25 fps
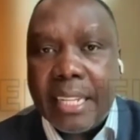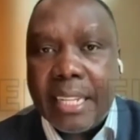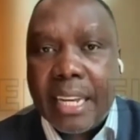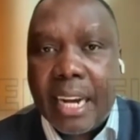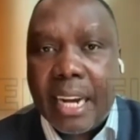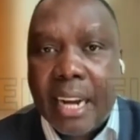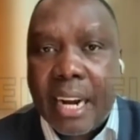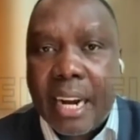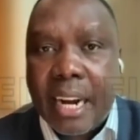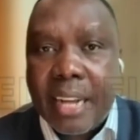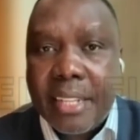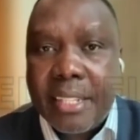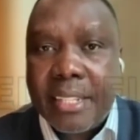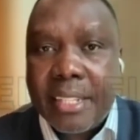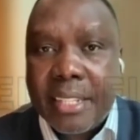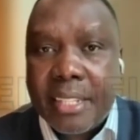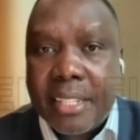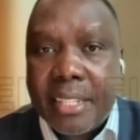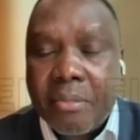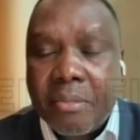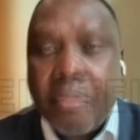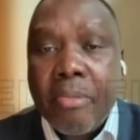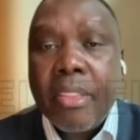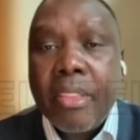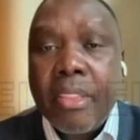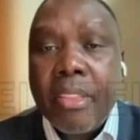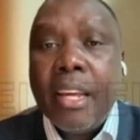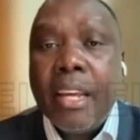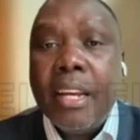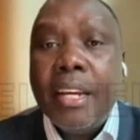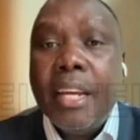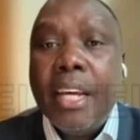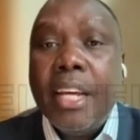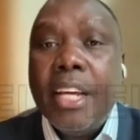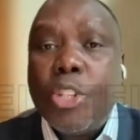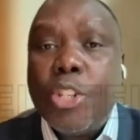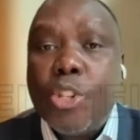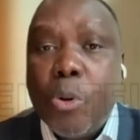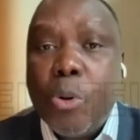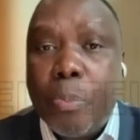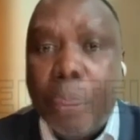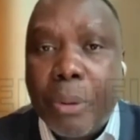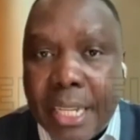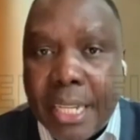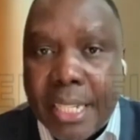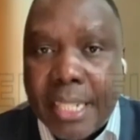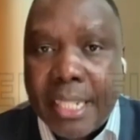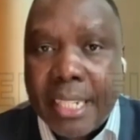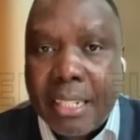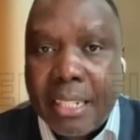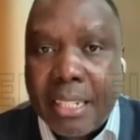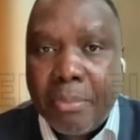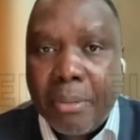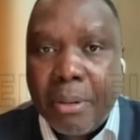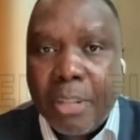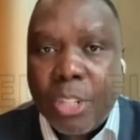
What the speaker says: crisis, they issue press statements.